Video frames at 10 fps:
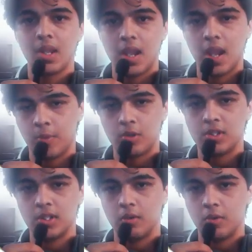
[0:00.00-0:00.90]
Employee
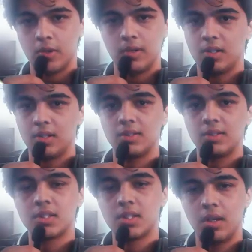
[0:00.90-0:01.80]
turnover rate.
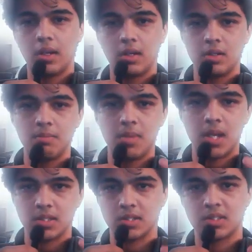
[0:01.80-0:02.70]
This indicator
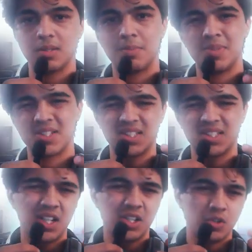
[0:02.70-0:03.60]
measures the
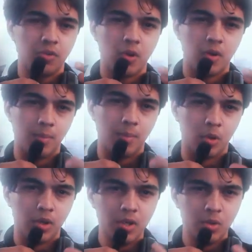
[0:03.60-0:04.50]
percentage of your
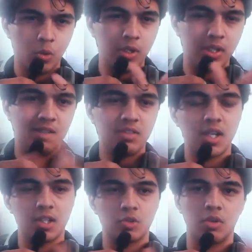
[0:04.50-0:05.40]
employee who leave the
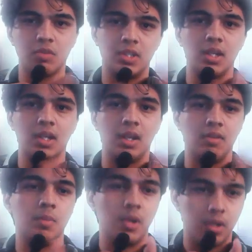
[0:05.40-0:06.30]
restaurant within a
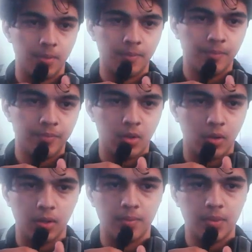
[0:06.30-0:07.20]
given period.
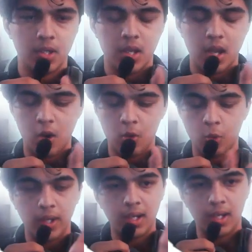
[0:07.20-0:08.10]
Okay, how
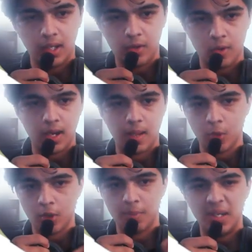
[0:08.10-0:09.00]
quickly your
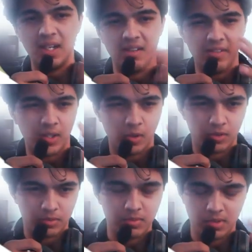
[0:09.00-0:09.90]
employee been leaving
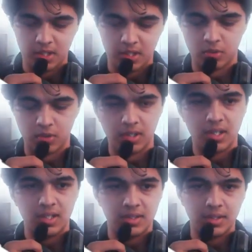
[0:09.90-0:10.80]
your restaurant.
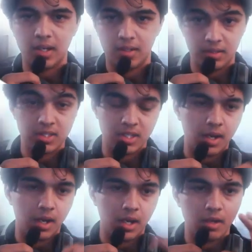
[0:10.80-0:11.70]
That this
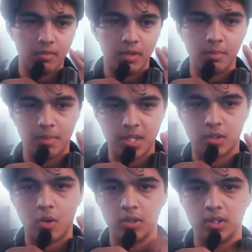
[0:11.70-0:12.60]
indicator will measure
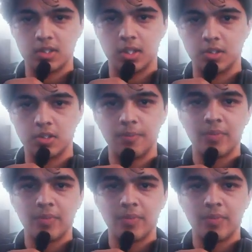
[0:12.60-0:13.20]
all these things.